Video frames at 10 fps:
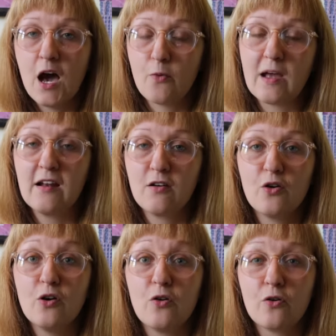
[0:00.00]
a week-long
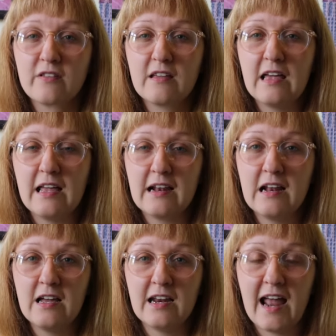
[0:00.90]
course in
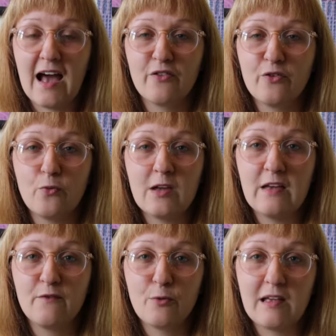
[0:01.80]
learning how to
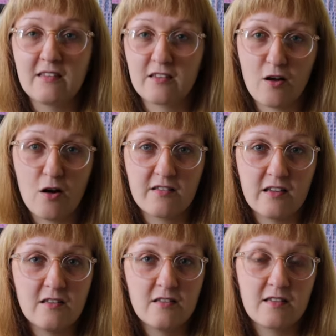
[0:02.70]
weave tweeds and
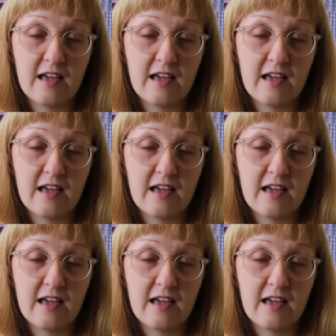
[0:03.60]
tartans,